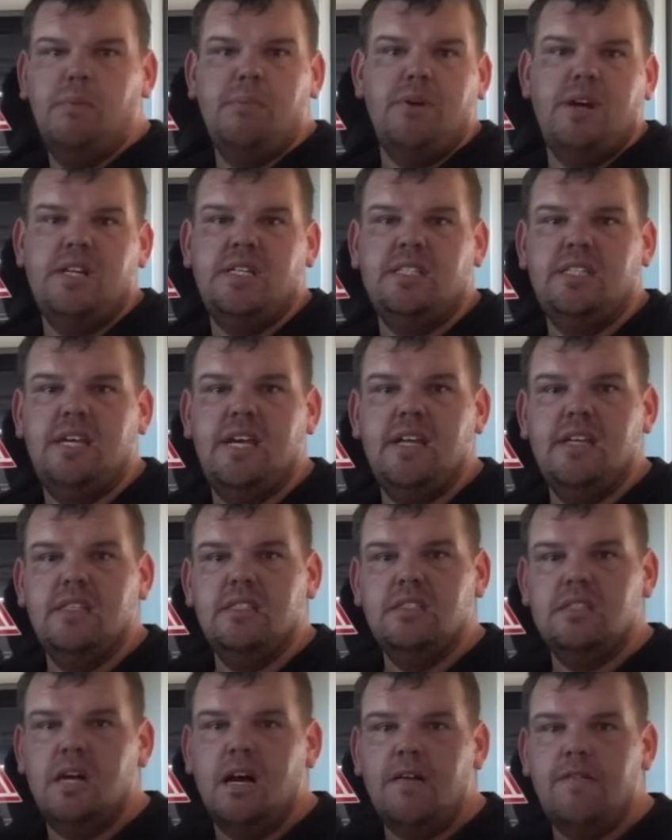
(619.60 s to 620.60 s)
pretty standard
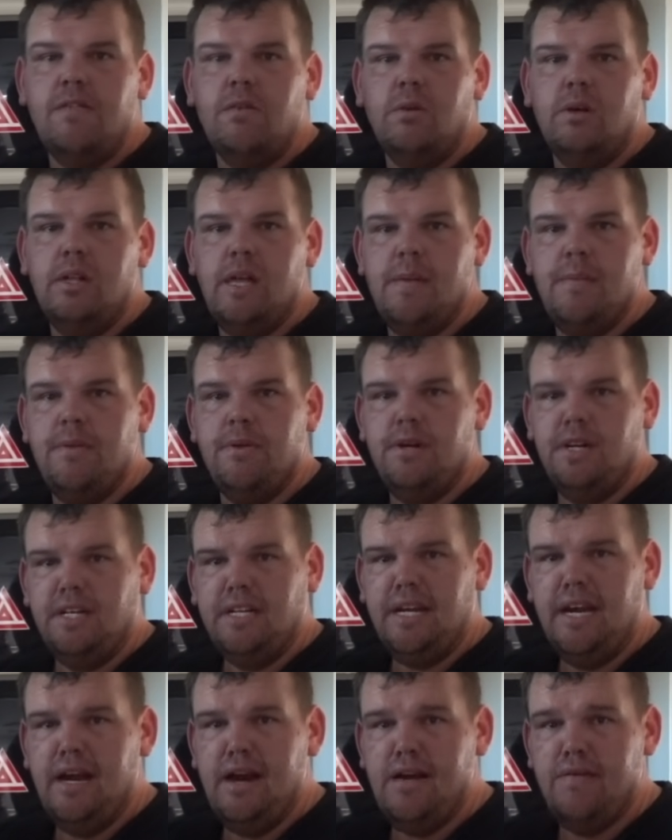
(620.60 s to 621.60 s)
stuff for what they put in
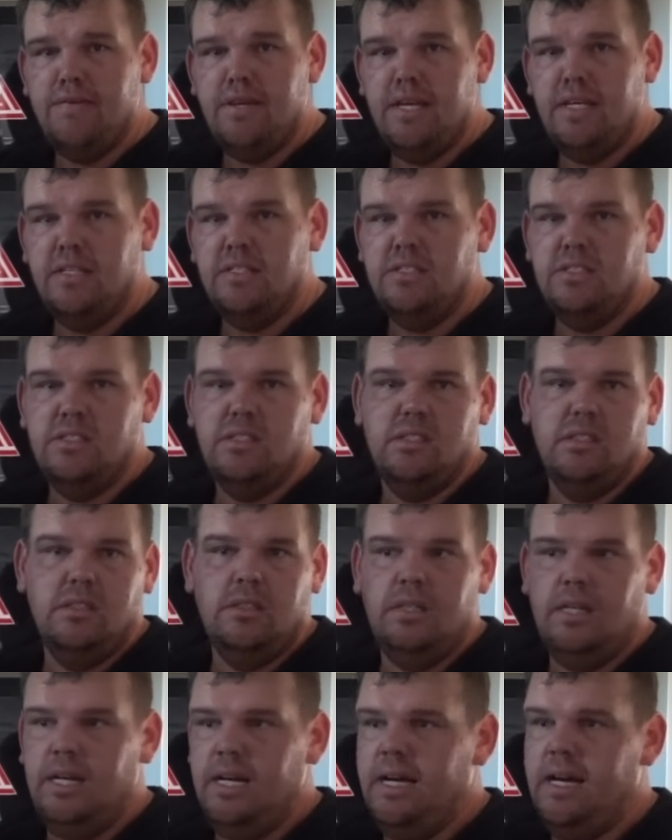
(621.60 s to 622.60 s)
caravans,
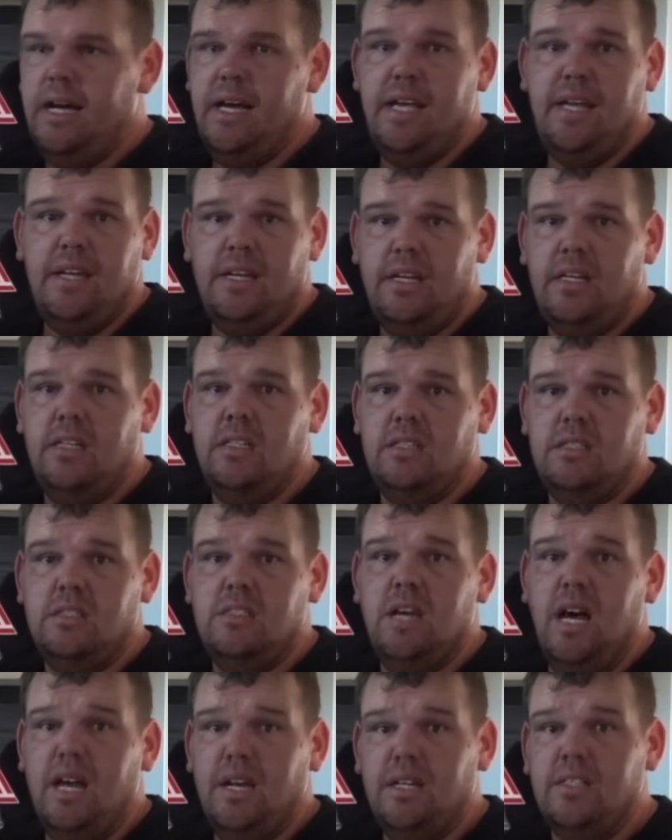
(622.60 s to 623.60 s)
and it's
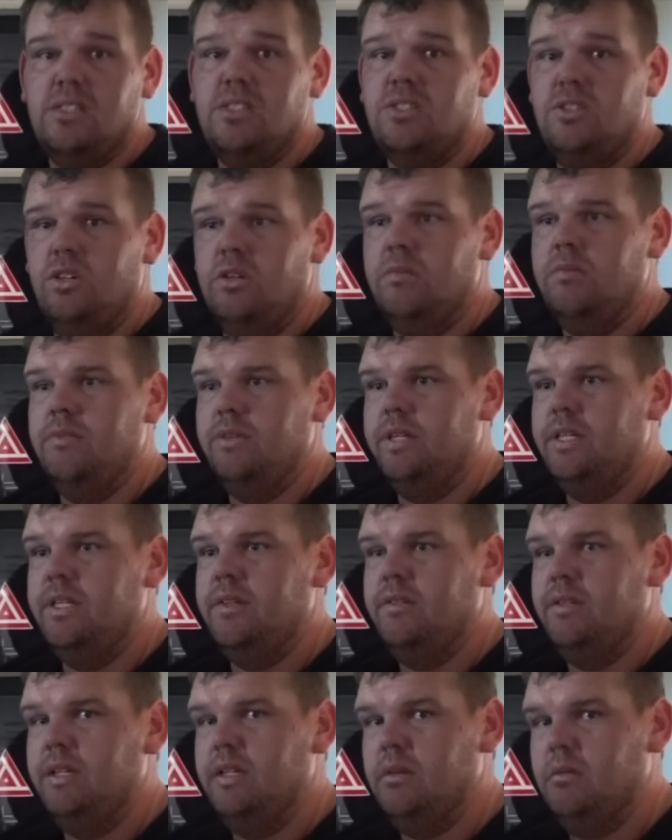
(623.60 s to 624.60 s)
done its job really,
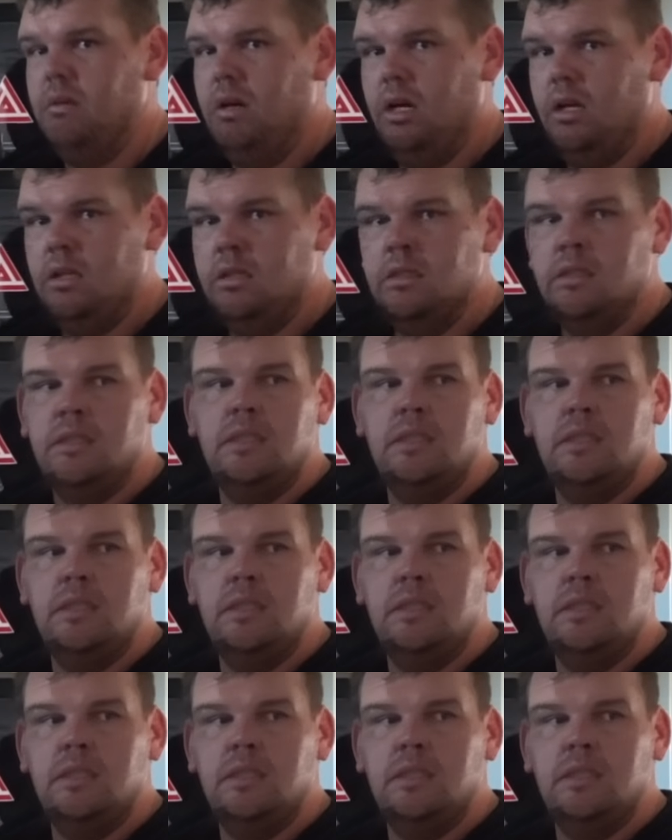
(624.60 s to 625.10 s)
really well.